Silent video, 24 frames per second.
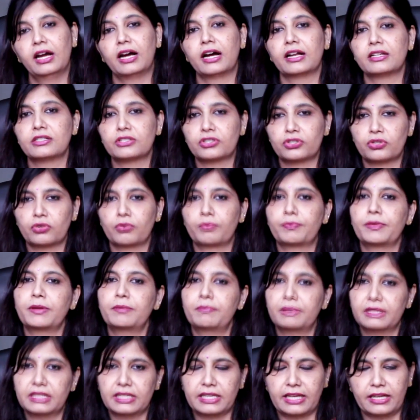and so
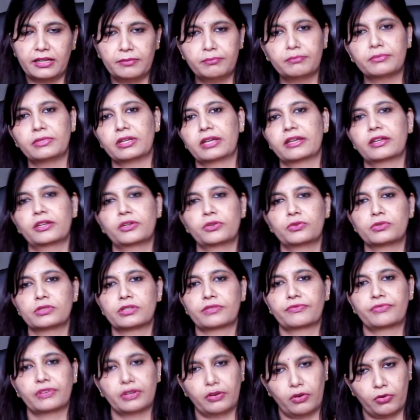people can make use
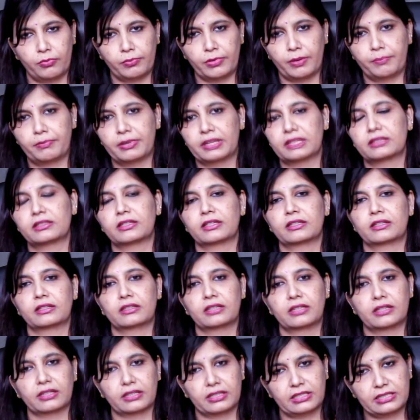of a homeopath and
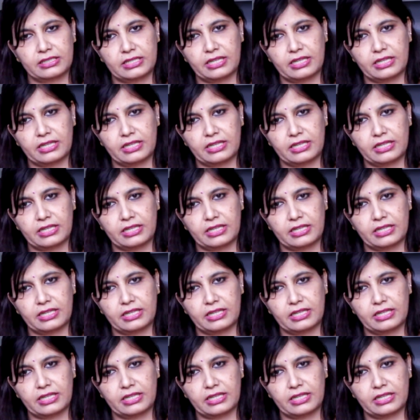then